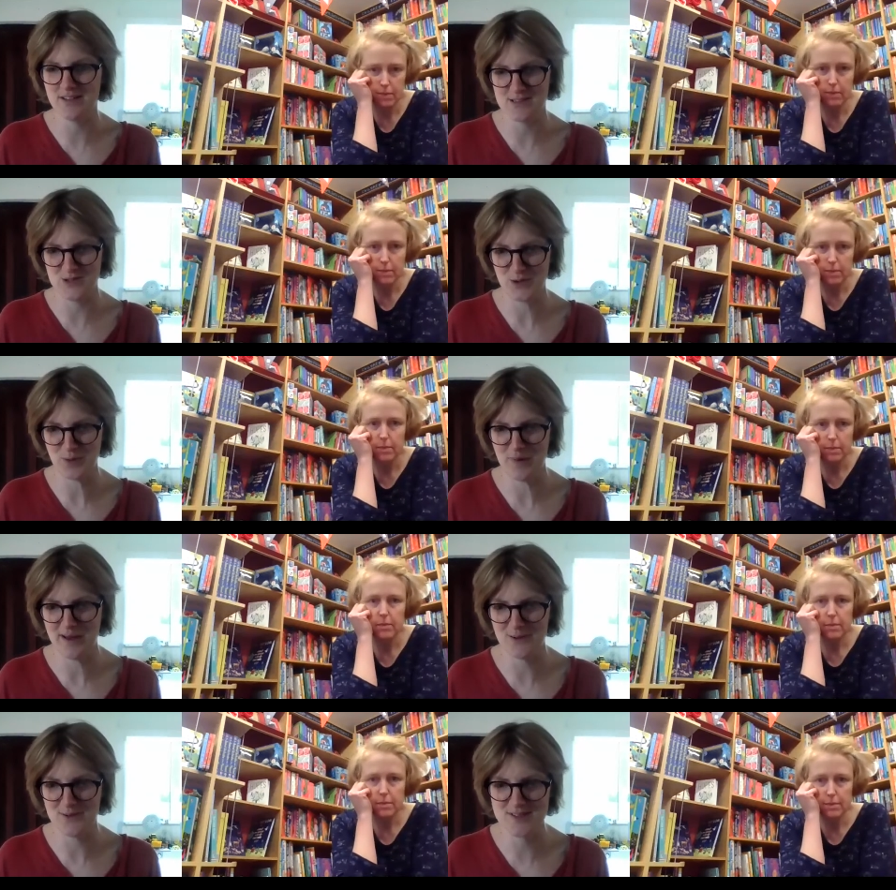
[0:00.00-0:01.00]
Speaker 1: talk
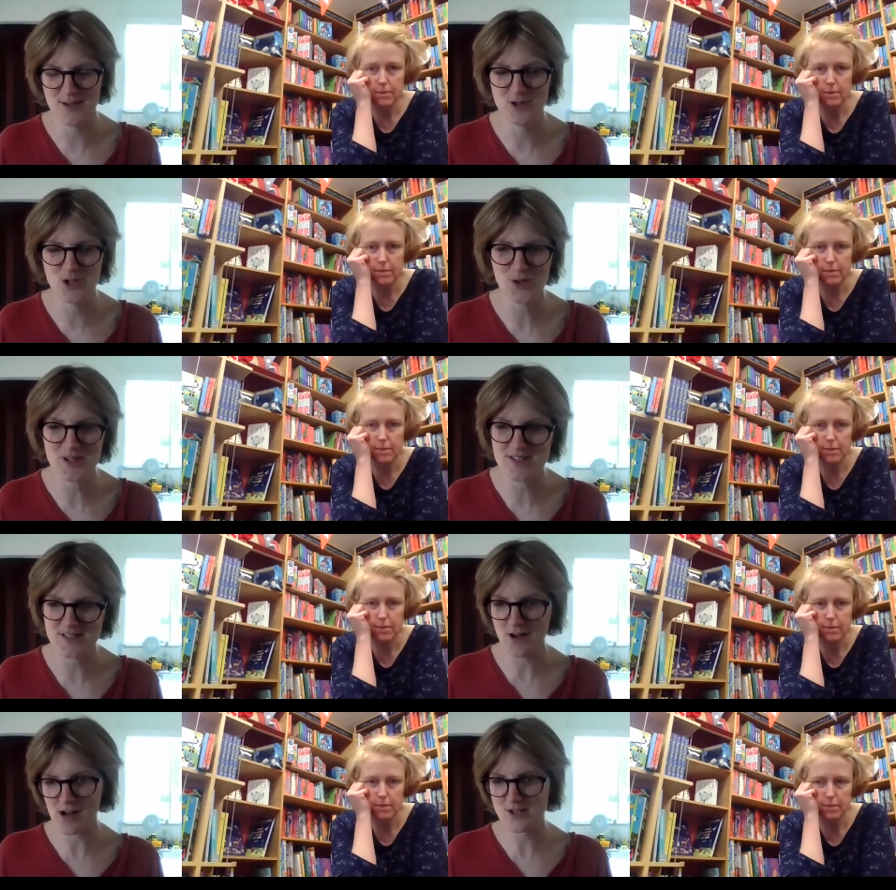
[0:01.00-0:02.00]
about. So mm. do hmm. you want to
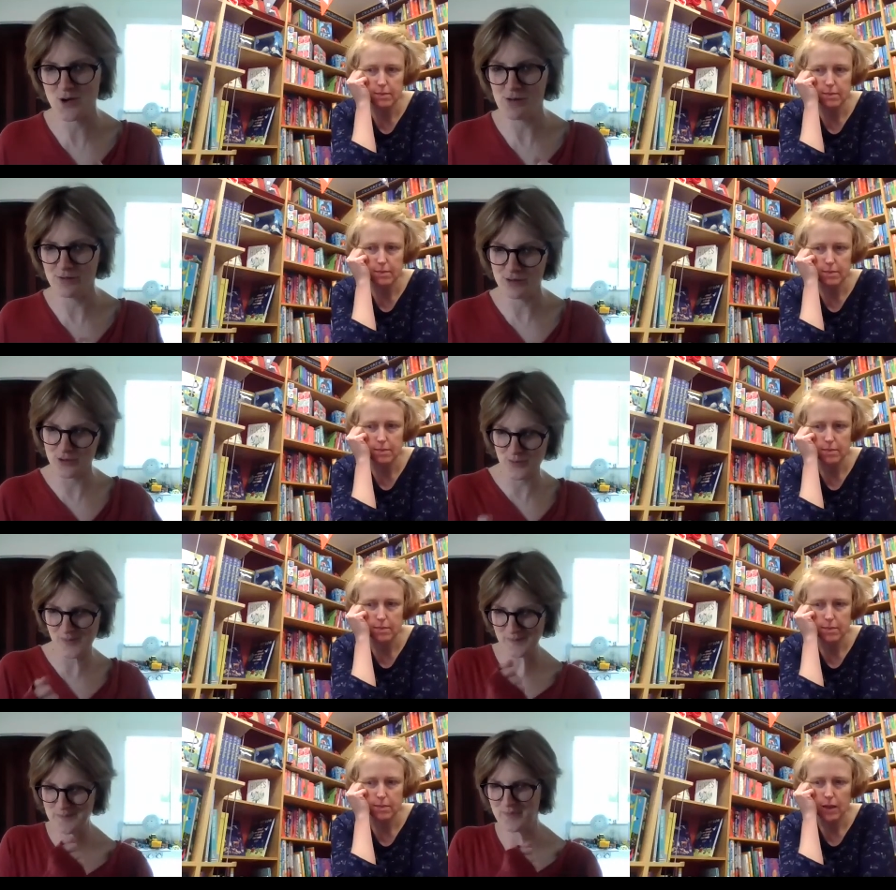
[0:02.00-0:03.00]
start off, or
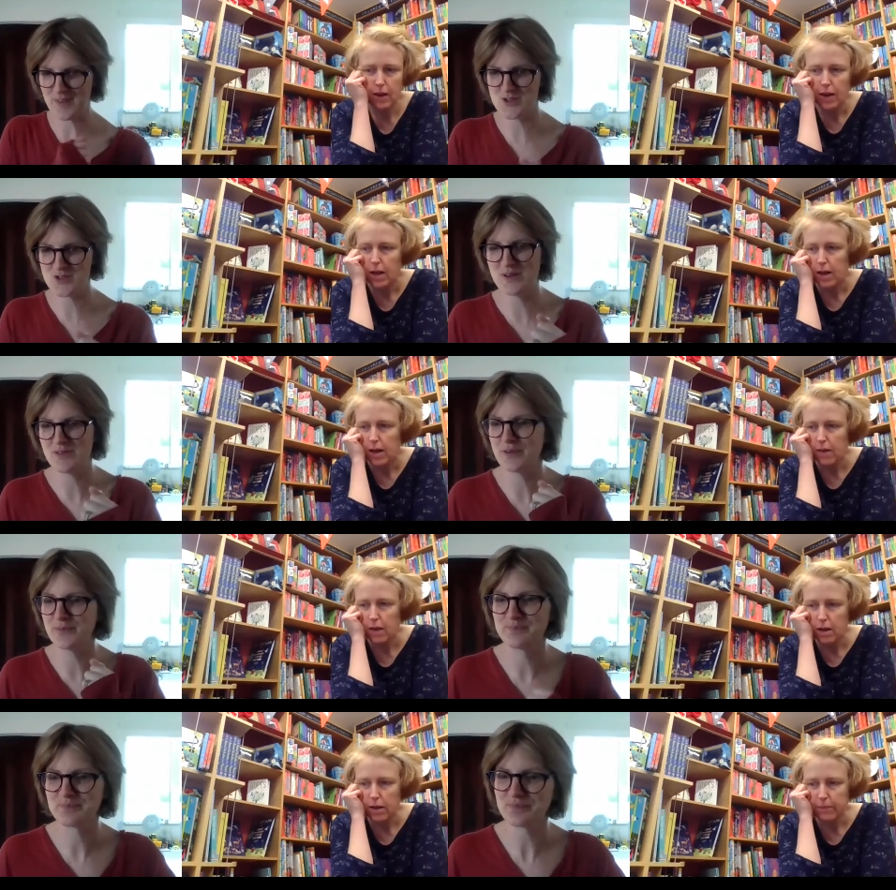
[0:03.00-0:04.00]
how should we
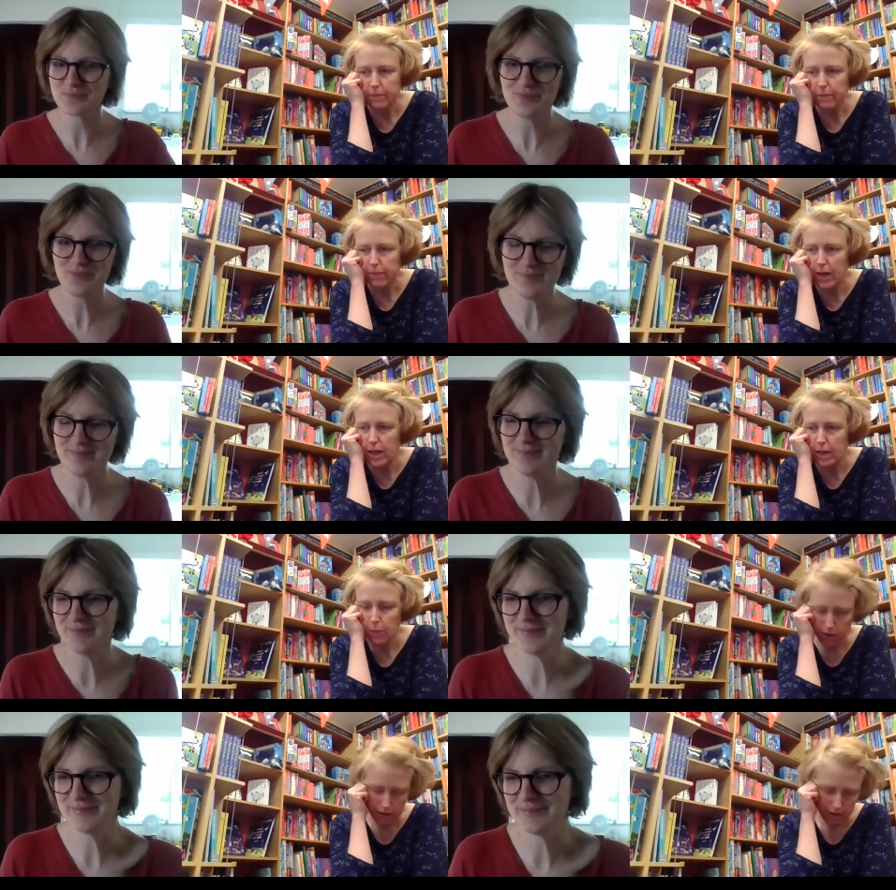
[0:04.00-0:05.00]
run?
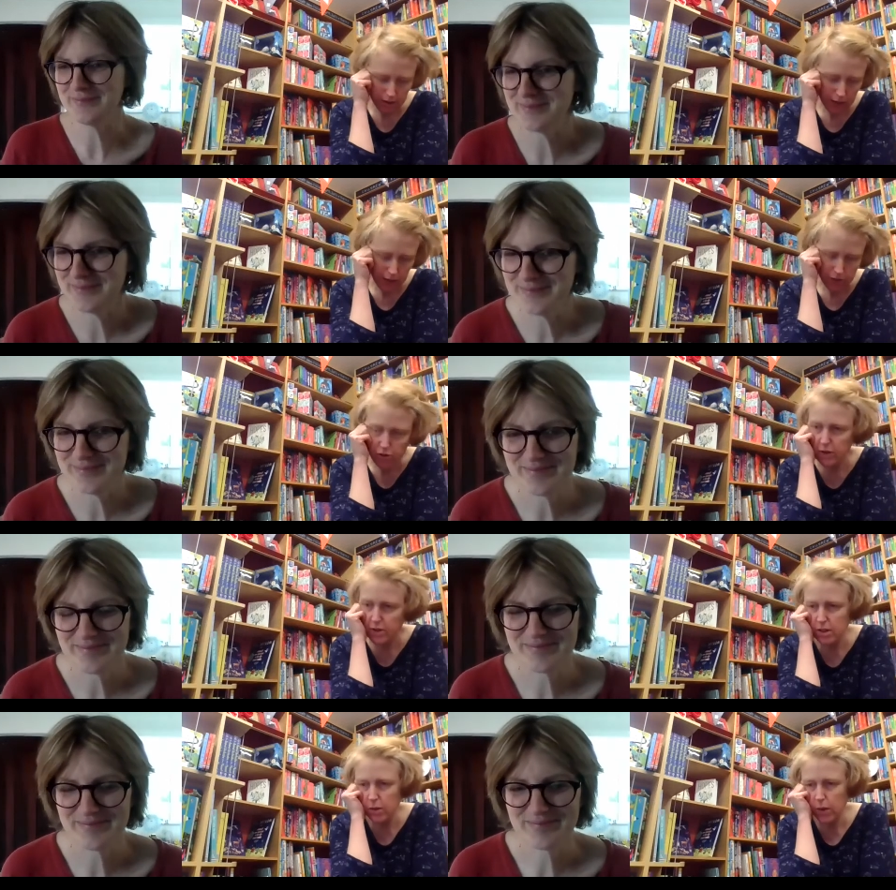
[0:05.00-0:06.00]
Speaker 2: Um, yeah,
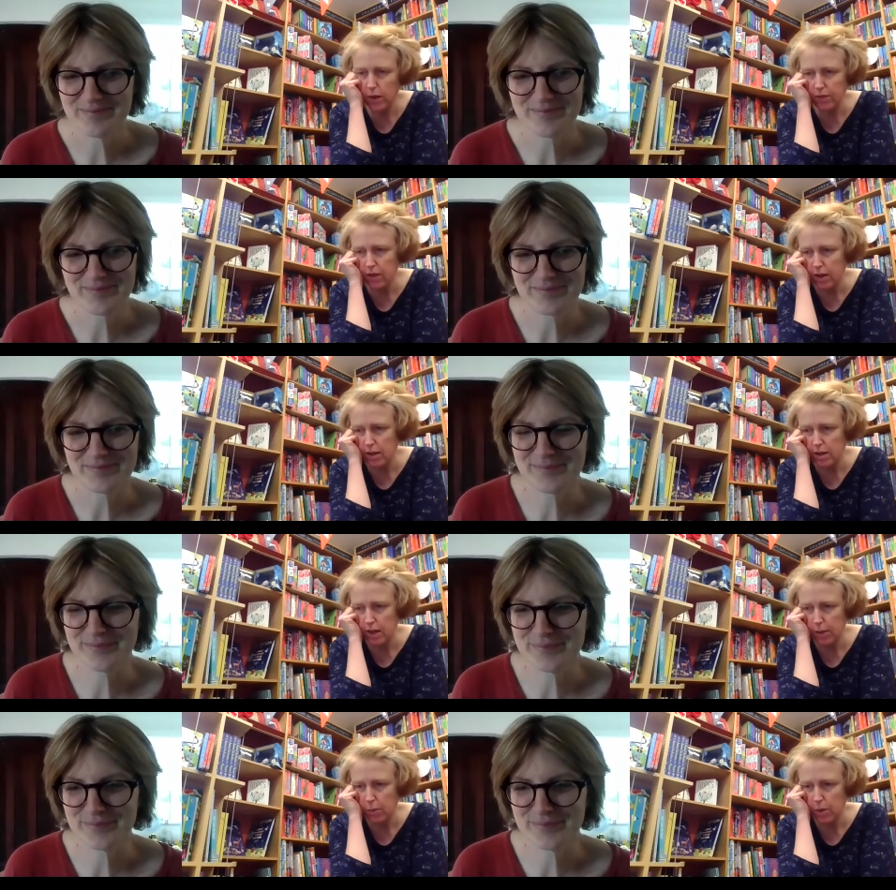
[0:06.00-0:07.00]
sure. So I've got
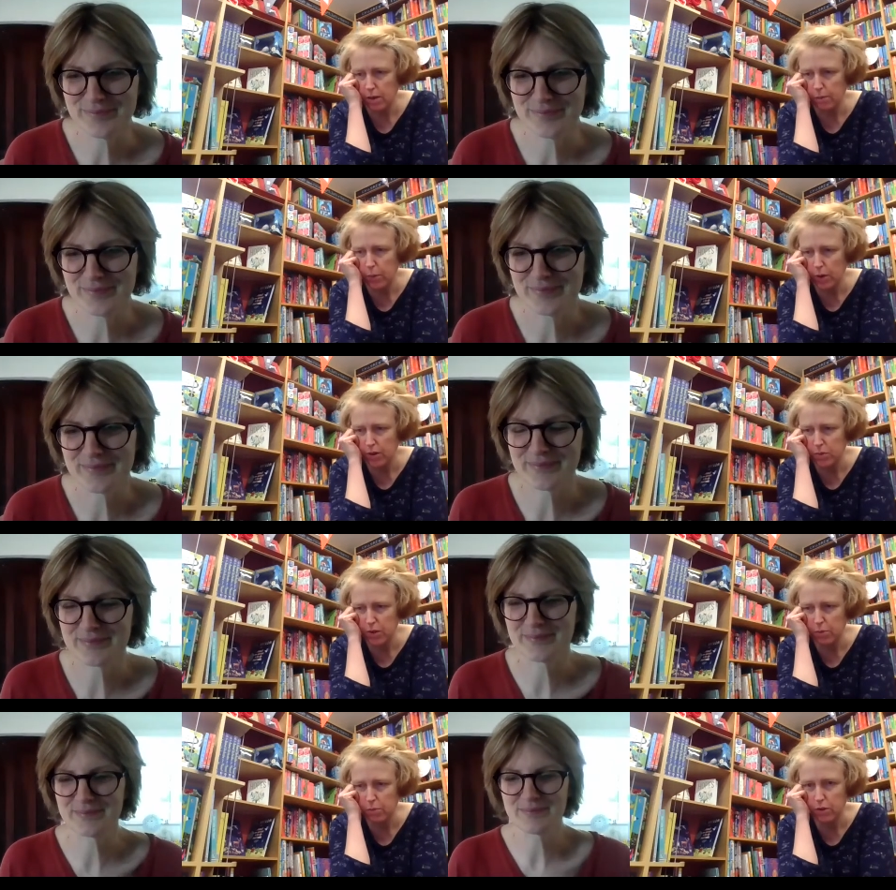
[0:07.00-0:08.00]
um,
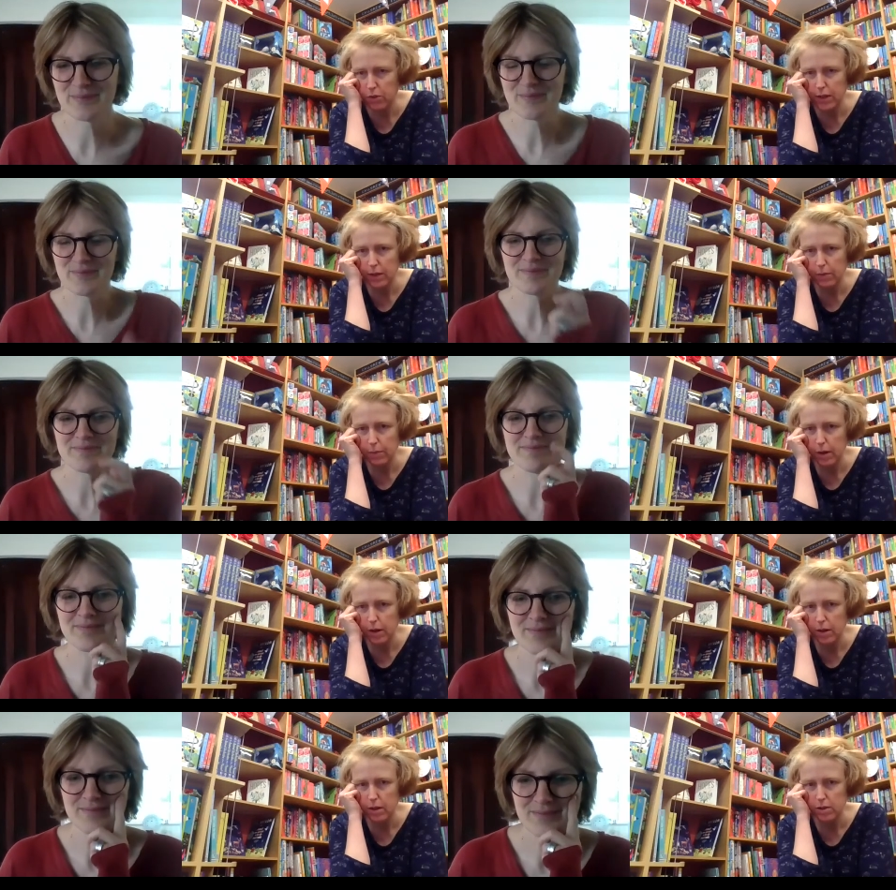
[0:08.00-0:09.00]
books with moving
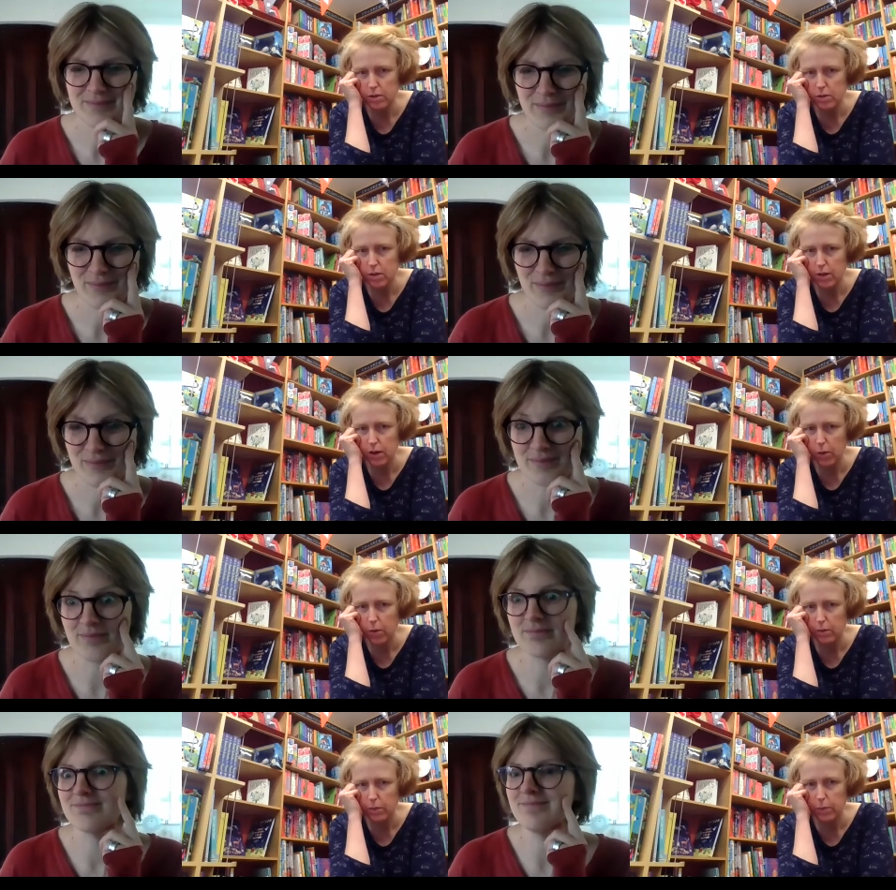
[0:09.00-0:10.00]
parts or,
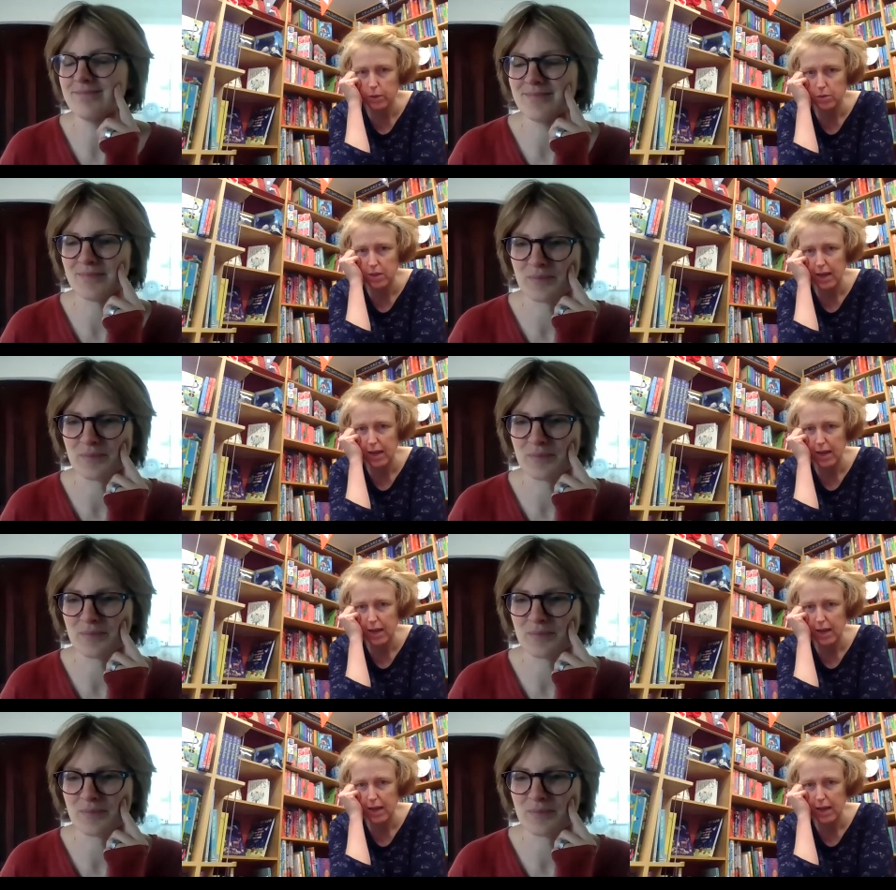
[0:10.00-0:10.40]
or books with